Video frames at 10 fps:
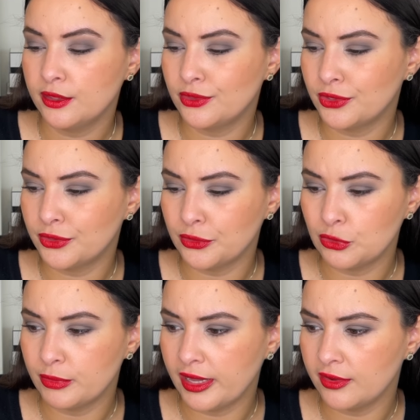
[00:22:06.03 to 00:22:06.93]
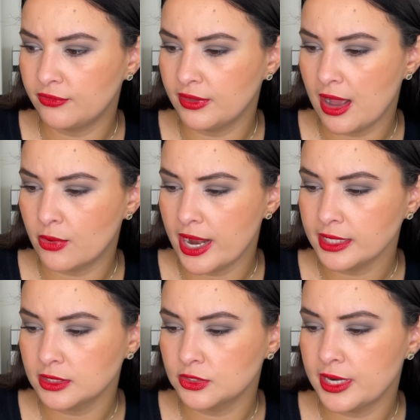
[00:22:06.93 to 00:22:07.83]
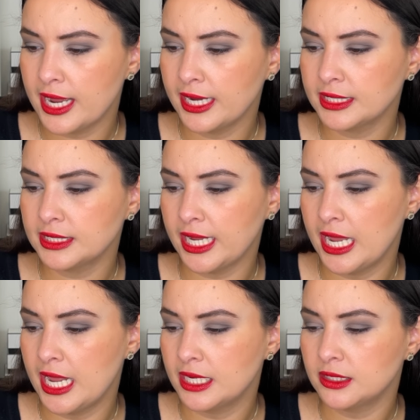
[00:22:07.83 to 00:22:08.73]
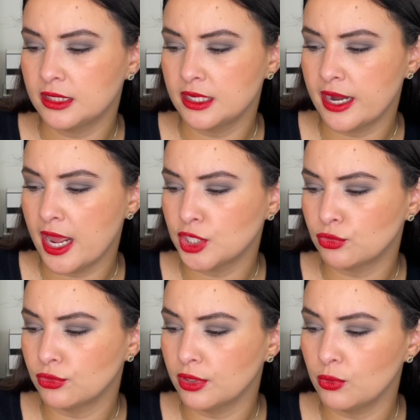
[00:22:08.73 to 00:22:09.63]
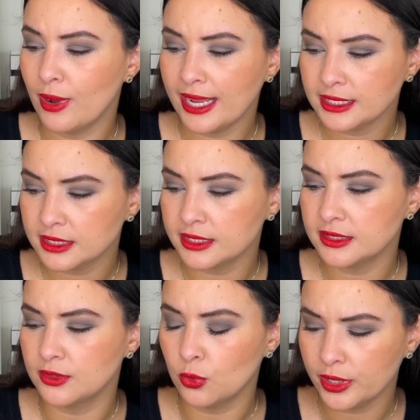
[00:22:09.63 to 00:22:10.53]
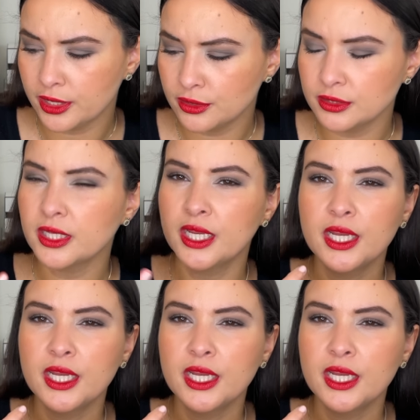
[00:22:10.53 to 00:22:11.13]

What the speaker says: the ume flower extract and the natural waxes and oils,